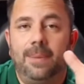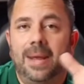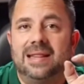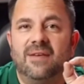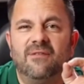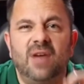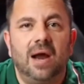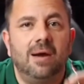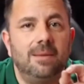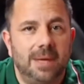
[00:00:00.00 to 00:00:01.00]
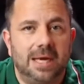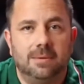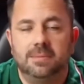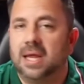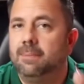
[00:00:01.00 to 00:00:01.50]
paid the very
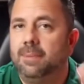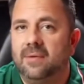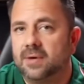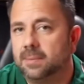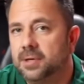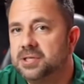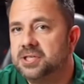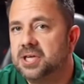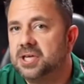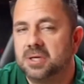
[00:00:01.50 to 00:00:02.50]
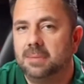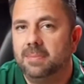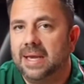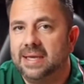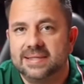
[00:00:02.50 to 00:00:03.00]
minimum. They didn't pay for depreciation,
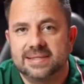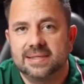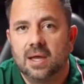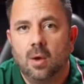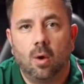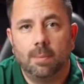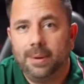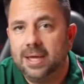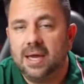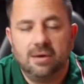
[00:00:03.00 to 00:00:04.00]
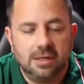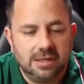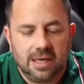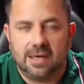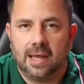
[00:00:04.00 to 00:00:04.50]
maintenance, or pay down,
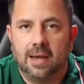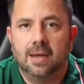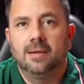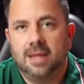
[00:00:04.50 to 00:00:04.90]
none of that.